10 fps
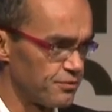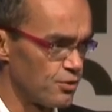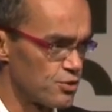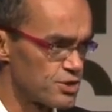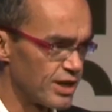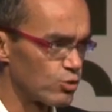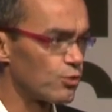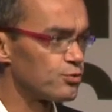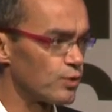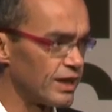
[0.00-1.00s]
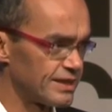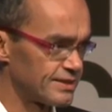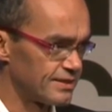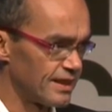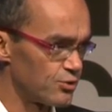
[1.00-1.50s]
for the share of wealth
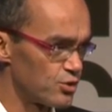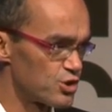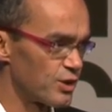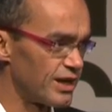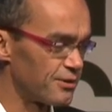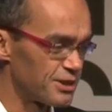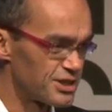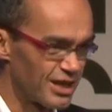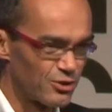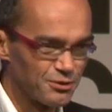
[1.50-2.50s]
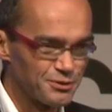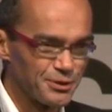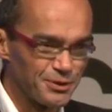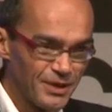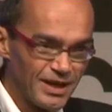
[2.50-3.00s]
and the share, share of uh,